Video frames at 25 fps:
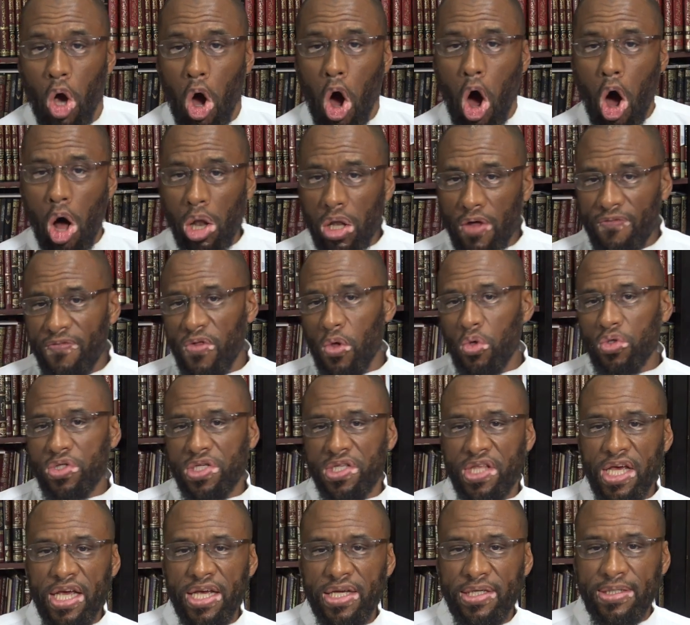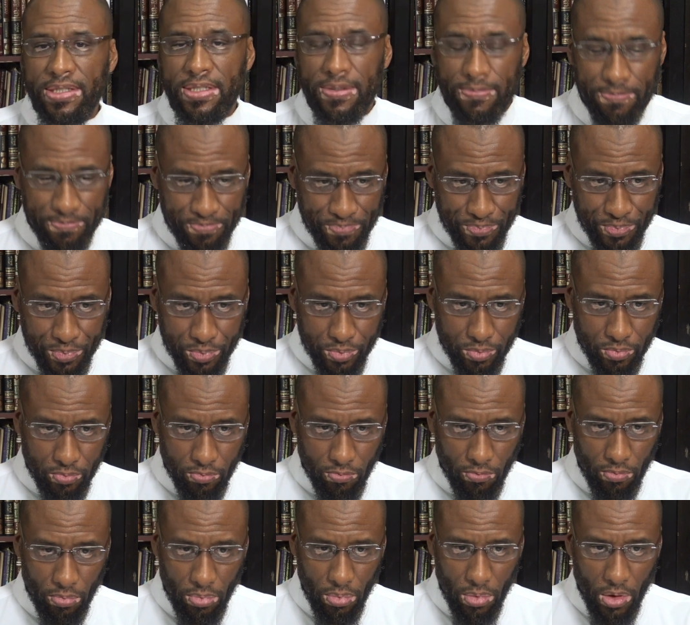all of those things,
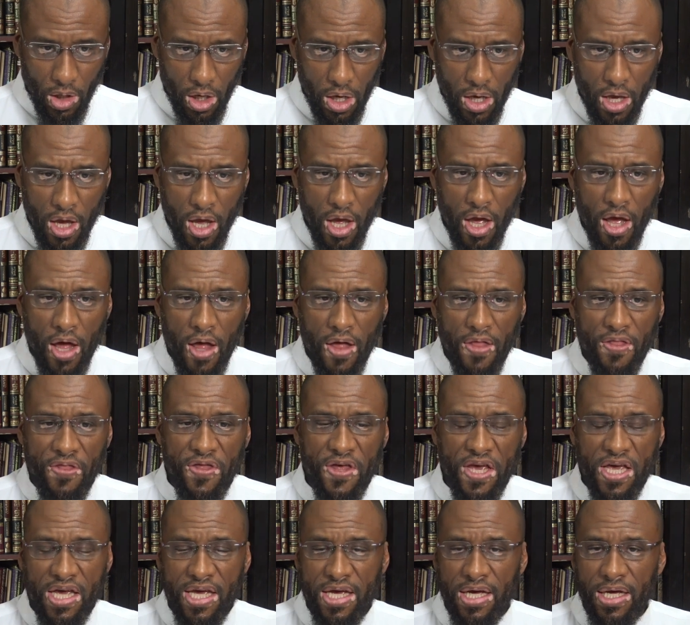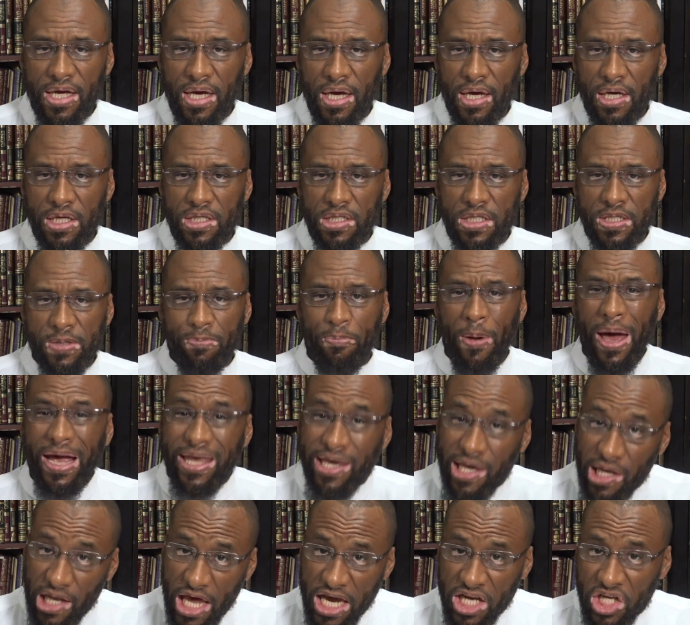the
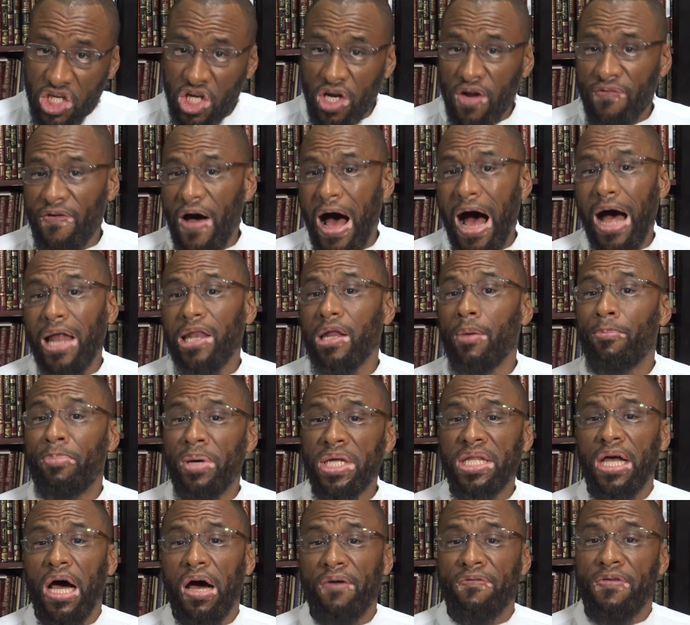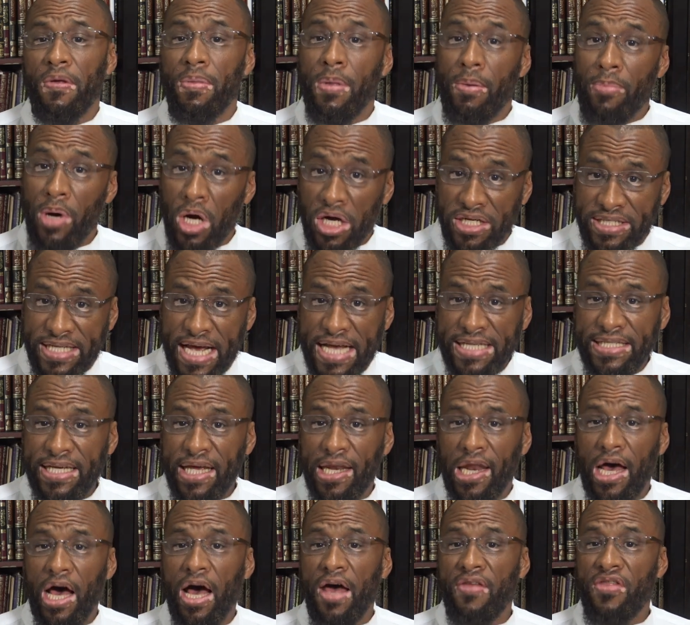speculation of Ahl Bid'ah from the
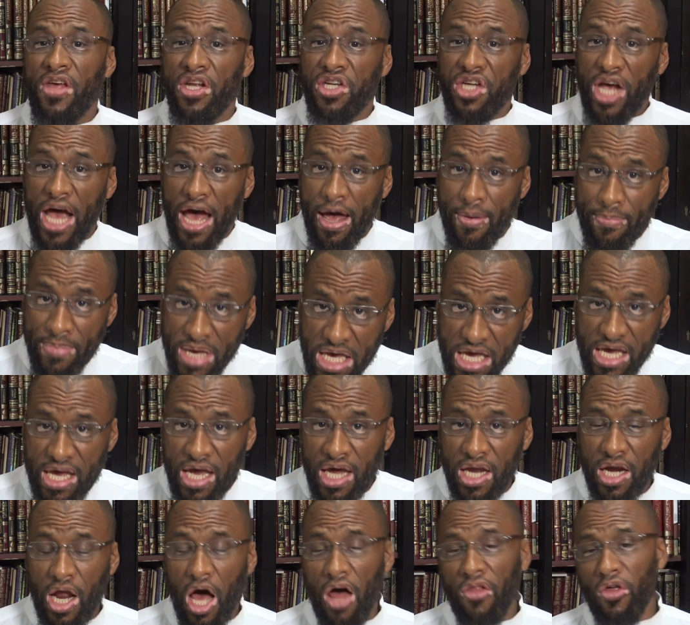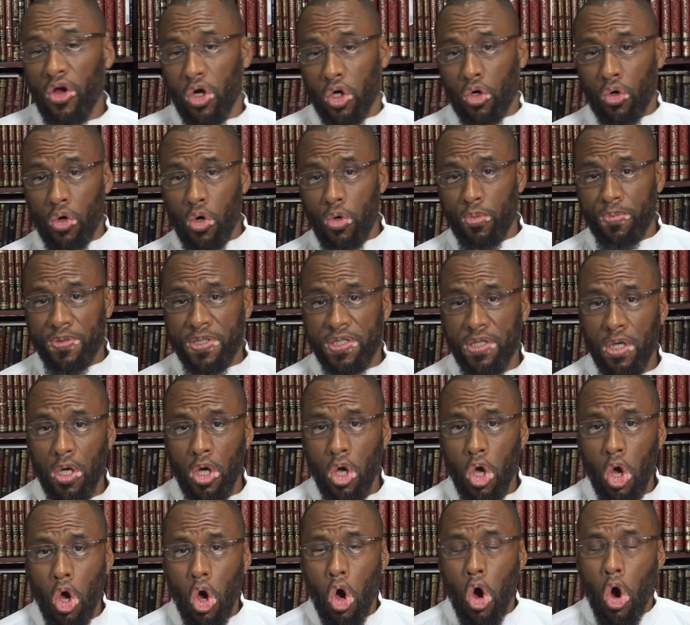Mu'tazila and the Jahmiyyah and other groups
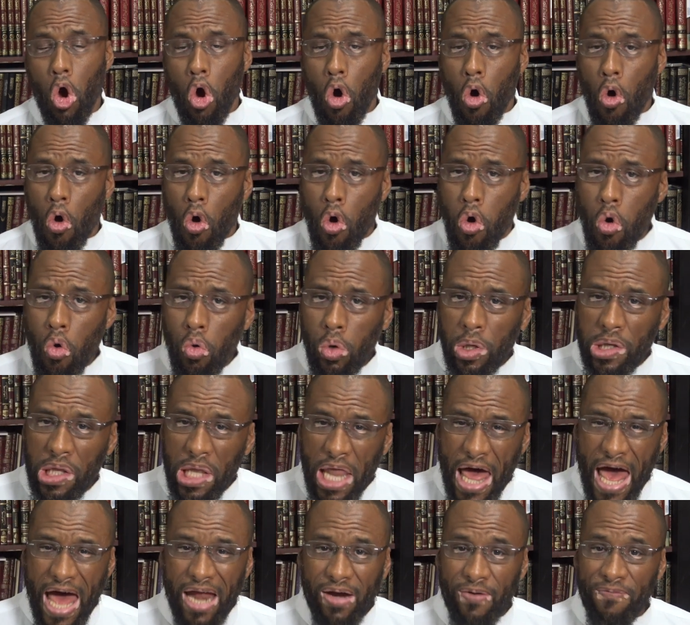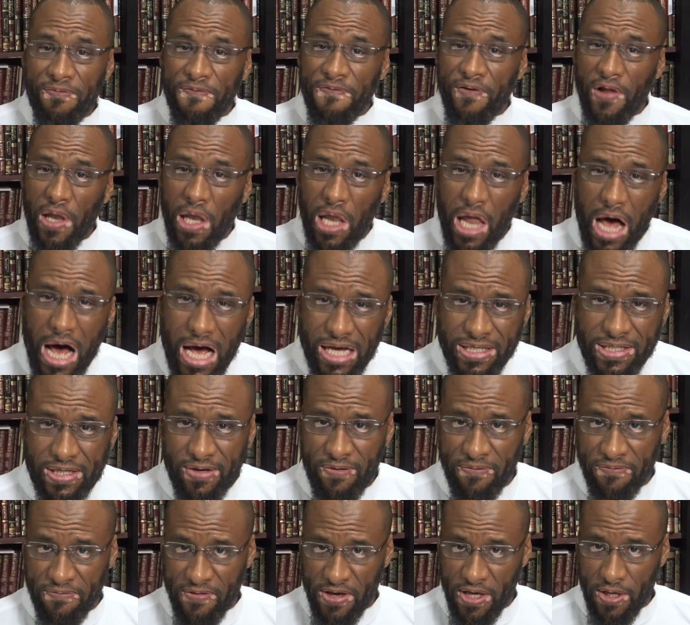who let
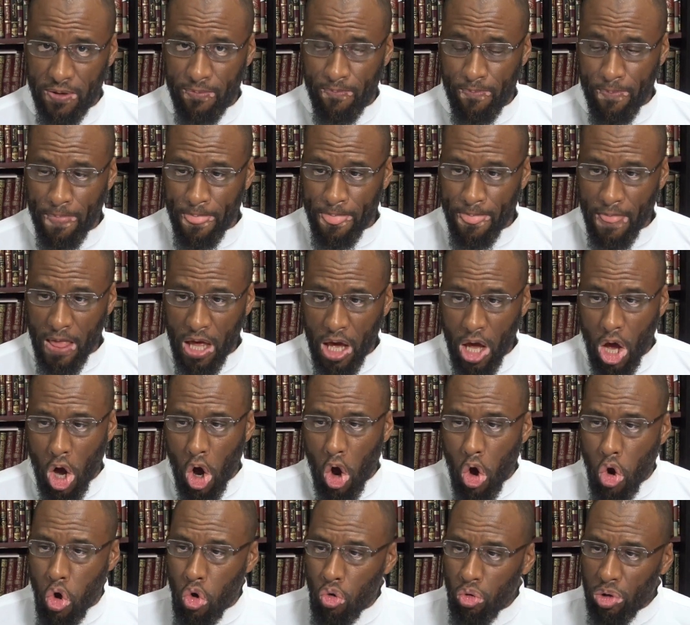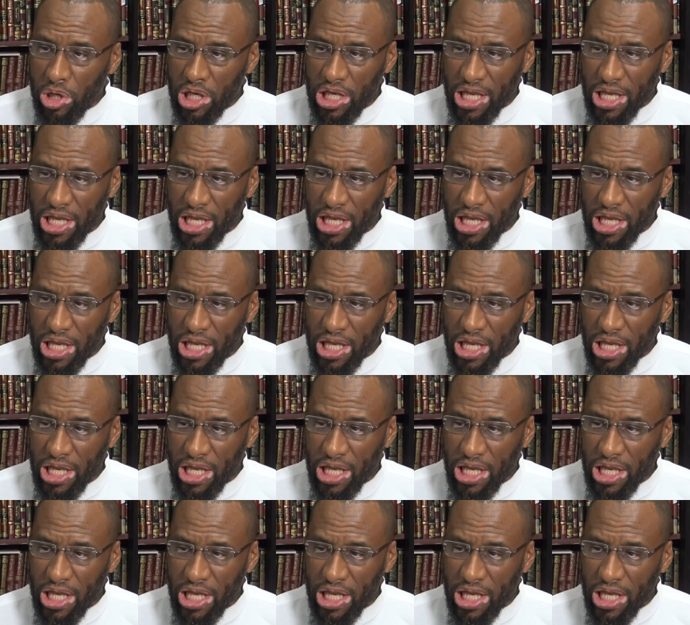philosophy who